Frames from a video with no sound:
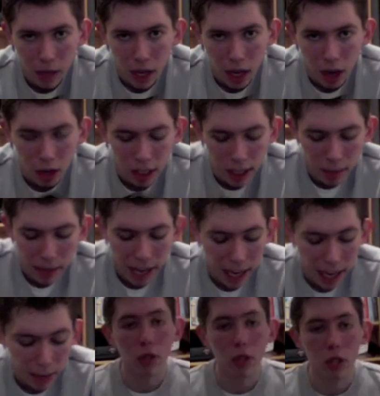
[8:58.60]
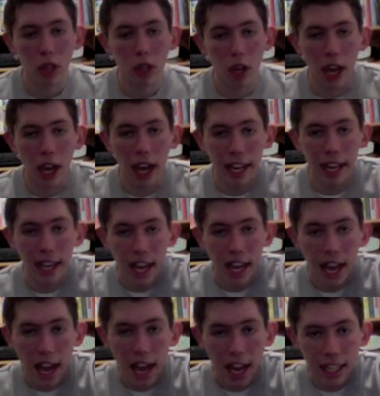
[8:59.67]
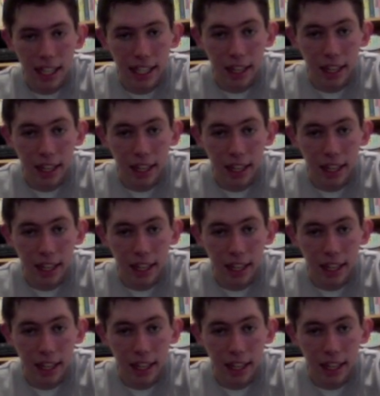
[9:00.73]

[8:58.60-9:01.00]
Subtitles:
on some games. I've got a Nintendo